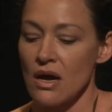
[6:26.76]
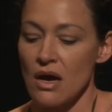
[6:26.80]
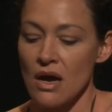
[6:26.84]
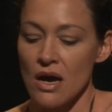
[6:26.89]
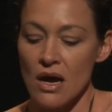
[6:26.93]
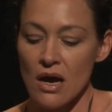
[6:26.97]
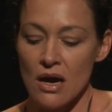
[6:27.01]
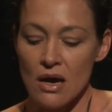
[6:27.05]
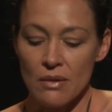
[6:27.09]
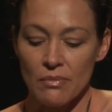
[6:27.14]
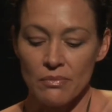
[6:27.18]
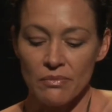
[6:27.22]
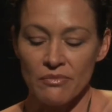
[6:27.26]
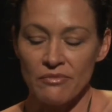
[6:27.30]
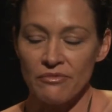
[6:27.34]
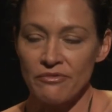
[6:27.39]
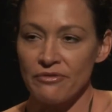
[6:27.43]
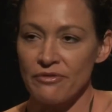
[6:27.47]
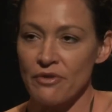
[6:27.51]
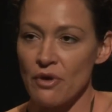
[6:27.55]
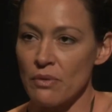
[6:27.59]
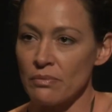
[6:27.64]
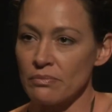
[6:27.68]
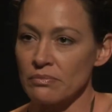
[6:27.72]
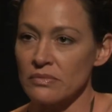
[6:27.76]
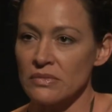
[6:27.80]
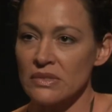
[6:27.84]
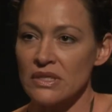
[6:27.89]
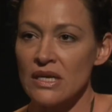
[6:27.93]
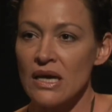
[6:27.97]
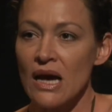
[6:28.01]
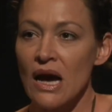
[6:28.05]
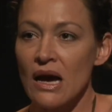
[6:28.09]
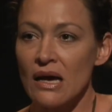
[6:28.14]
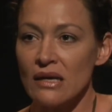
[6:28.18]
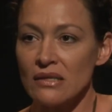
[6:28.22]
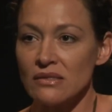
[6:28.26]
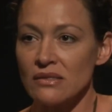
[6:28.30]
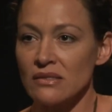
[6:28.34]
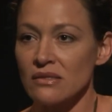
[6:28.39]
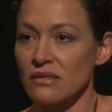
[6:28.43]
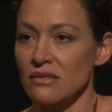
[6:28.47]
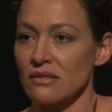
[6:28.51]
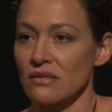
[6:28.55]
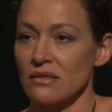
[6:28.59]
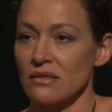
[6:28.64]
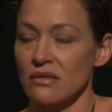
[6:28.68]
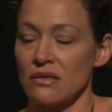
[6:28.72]
from
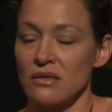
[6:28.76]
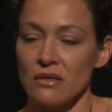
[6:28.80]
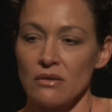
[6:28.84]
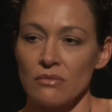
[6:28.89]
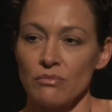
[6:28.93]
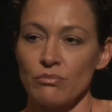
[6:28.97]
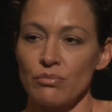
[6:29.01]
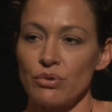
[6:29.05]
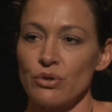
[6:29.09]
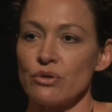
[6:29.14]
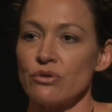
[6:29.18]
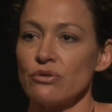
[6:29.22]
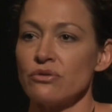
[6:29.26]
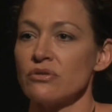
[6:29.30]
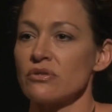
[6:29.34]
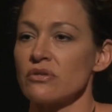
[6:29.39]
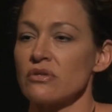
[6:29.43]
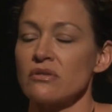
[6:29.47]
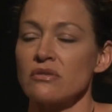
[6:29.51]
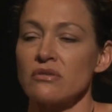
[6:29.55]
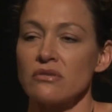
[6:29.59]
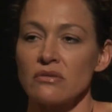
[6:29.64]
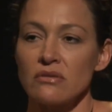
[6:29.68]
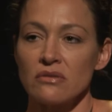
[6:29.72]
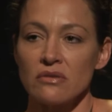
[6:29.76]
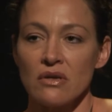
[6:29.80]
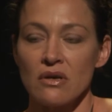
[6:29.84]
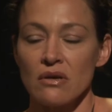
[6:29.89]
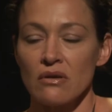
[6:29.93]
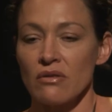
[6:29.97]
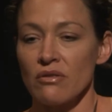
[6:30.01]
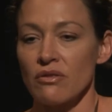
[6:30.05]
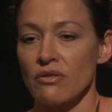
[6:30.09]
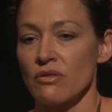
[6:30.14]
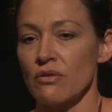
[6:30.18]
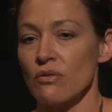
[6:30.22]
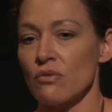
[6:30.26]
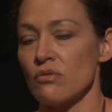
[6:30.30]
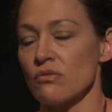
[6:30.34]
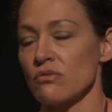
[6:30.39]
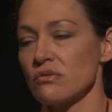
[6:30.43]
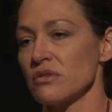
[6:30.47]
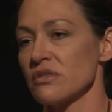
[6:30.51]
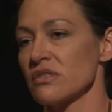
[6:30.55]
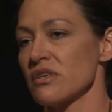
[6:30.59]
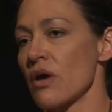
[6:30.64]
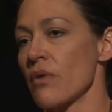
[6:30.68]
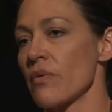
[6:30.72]
cuts, bruises,
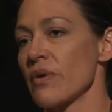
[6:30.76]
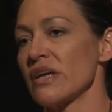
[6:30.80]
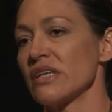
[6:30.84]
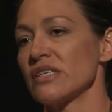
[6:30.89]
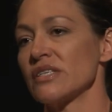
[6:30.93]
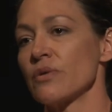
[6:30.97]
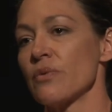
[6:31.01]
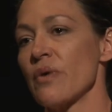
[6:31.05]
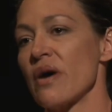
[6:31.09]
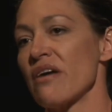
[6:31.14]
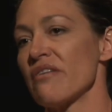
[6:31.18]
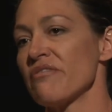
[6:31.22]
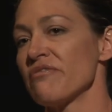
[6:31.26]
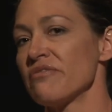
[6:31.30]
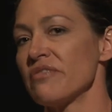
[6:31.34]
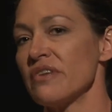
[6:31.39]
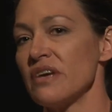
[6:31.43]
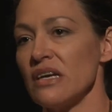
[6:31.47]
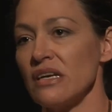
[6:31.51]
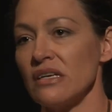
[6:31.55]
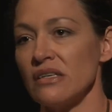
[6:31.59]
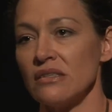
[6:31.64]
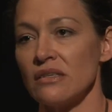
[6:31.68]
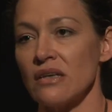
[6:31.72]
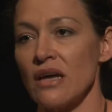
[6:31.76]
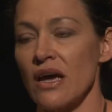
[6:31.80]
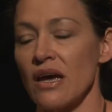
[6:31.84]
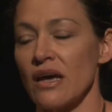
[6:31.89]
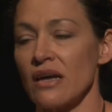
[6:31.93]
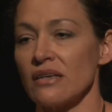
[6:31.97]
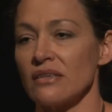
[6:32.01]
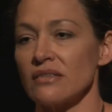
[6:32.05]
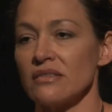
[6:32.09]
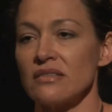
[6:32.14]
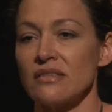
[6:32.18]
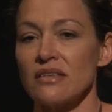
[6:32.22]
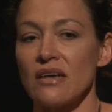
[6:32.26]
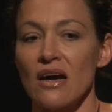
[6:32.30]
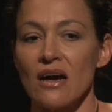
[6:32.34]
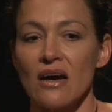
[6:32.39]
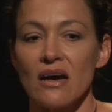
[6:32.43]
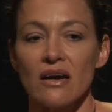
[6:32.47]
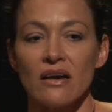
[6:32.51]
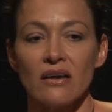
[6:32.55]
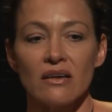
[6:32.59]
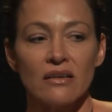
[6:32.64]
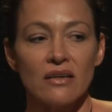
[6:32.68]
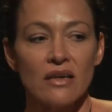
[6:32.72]
thorns going into our feet, and
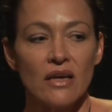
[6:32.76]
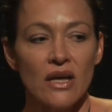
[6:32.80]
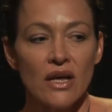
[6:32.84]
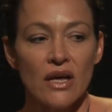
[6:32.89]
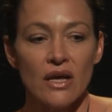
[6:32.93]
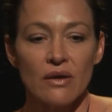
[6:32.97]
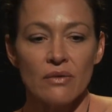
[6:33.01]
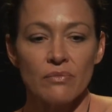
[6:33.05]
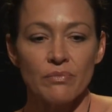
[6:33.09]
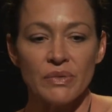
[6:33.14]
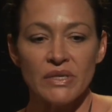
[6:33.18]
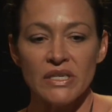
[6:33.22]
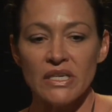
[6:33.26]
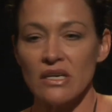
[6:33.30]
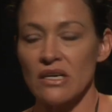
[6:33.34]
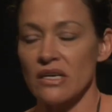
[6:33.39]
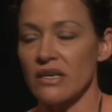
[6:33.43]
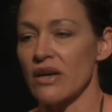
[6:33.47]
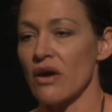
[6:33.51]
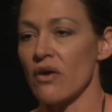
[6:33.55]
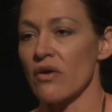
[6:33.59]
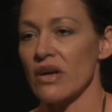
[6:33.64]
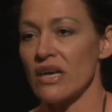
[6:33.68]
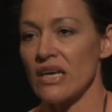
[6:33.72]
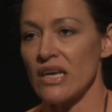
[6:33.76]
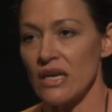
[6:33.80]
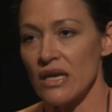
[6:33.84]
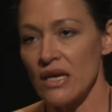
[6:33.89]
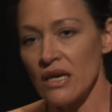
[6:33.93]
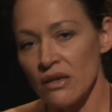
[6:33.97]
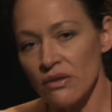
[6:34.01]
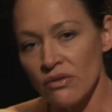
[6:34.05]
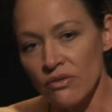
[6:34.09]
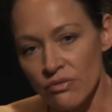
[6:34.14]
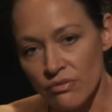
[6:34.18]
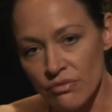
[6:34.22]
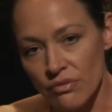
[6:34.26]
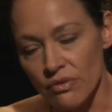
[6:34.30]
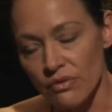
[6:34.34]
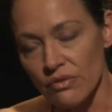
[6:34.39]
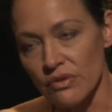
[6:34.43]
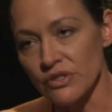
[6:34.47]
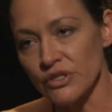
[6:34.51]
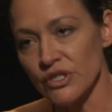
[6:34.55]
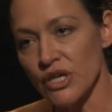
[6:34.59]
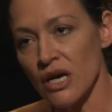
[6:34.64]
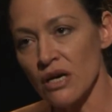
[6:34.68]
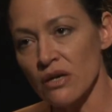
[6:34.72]
particularly going in through the
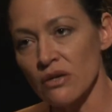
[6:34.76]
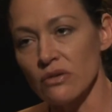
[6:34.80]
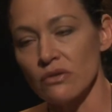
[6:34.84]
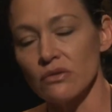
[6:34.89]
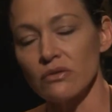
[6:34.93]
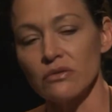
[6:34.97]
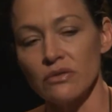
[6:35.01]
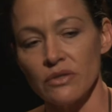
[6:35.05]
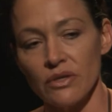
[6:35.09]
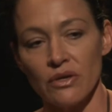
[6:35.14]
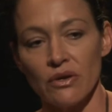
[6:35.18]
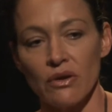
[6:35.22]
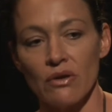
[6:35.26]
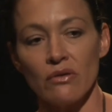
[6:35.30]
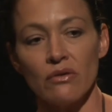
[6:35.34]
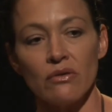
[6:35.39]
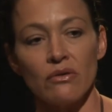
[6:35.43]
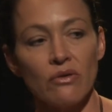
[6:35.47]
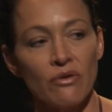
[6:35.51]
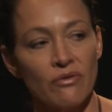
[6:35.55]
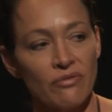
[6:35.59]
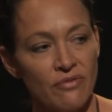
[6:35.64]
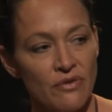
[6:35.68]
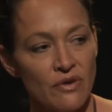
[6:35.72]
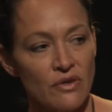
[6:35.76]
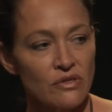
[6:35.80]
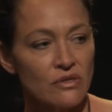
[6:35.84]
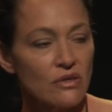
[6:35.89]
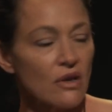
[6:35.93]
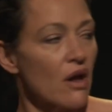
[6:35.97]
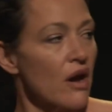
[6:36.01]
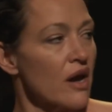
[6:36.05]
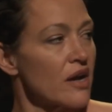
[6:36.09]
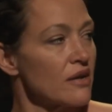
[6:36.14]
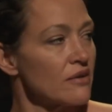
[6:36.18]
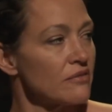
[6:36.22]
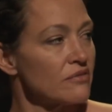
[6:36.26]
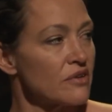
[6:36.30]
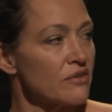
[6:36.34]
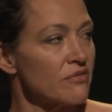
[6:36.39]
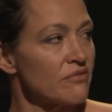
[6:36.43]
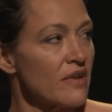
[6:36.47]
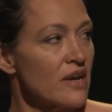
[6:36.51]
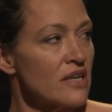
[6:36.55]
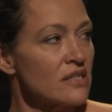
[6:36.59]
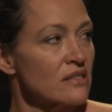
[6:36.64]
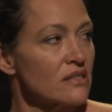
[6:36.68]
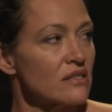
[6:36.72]
jungle, you know, your first line of
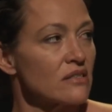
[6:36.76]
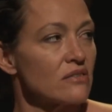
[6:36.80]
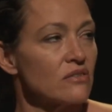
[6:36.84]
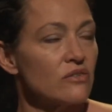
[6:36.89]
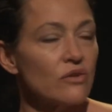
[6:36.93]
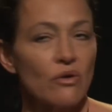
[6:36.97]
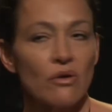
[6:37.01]
defense is your